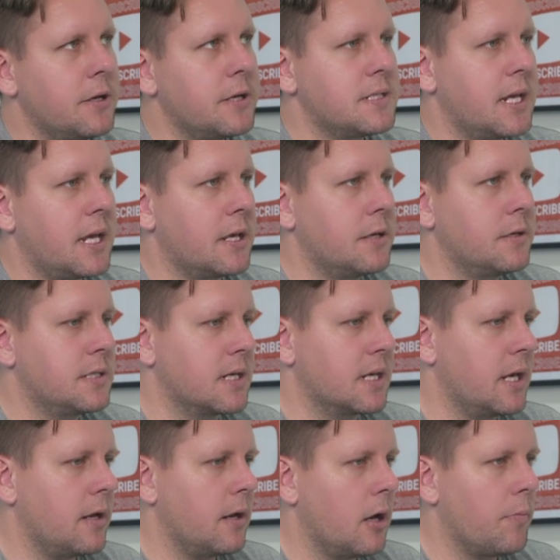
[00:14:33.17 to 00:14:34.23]
to take you to
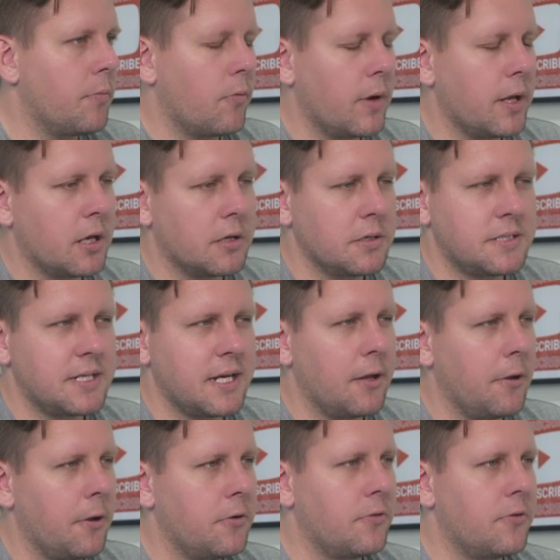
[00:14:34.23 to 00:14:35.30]
GitHub where you can
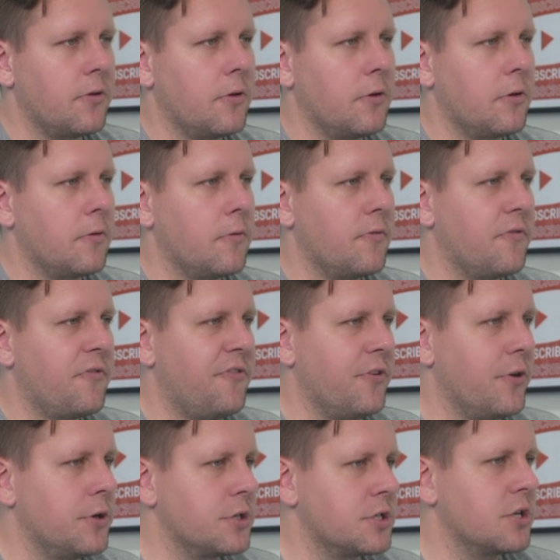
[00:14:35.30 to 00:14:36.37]
download the
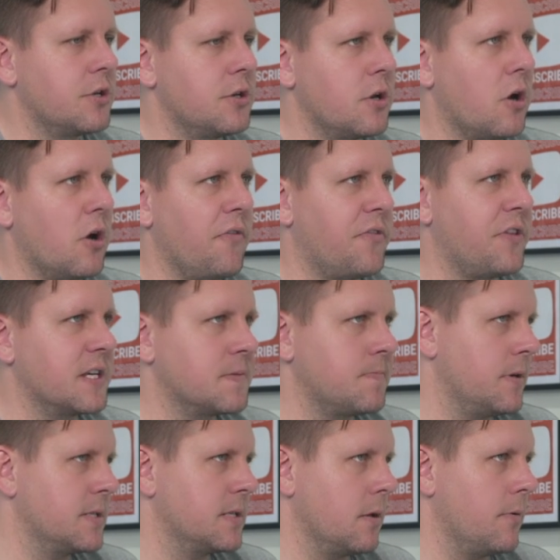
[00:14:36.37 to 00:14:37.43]
version of the
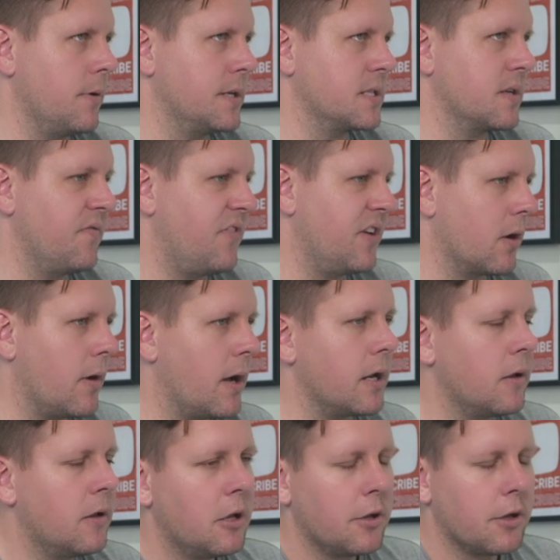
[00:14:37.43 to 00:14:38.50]
ExpressLRS
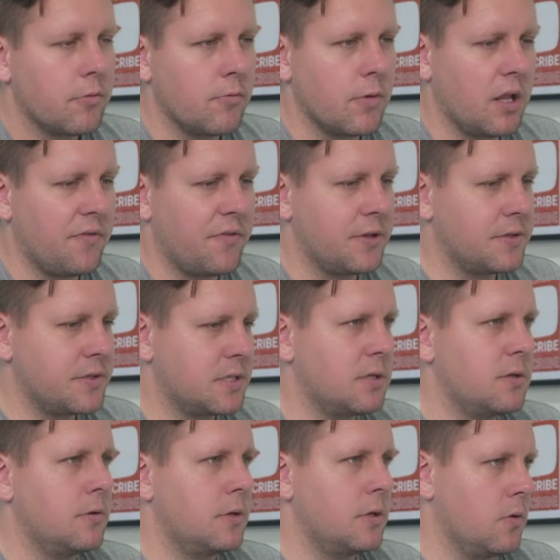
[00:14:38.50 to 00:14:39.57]
configurator relevant to
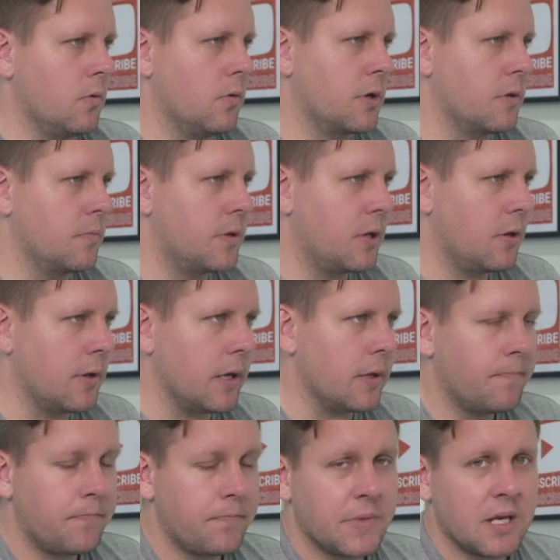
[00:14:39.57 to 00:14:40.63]
your computer.
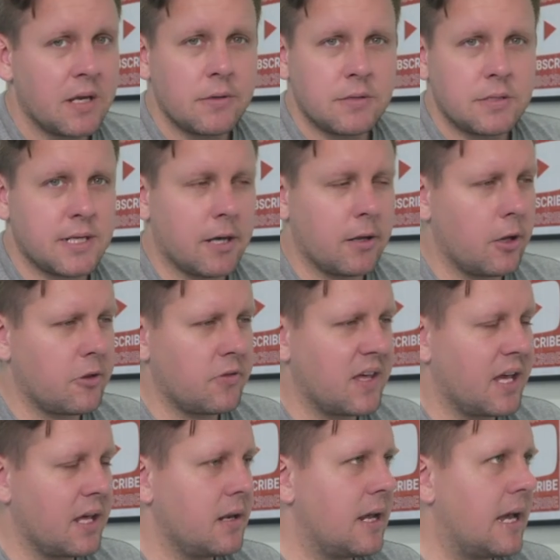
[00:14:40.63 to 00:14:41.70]
Download
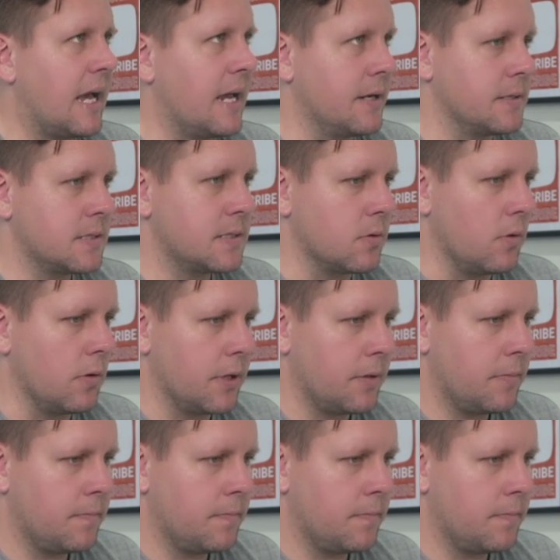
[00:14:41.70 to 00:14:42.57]
that and install it.